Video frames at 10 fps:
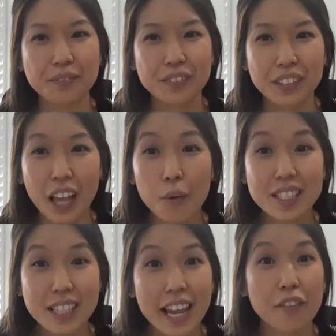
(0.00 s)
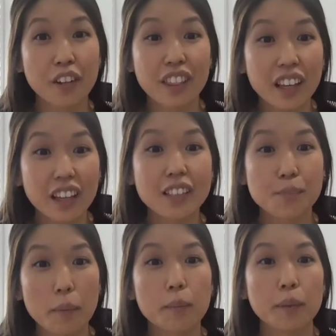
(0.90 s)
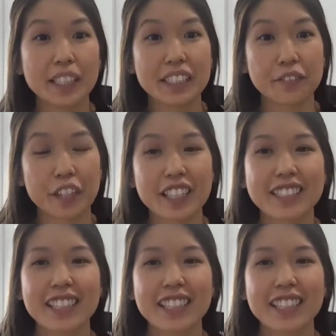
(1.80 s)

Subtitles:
I would say everything is probably different.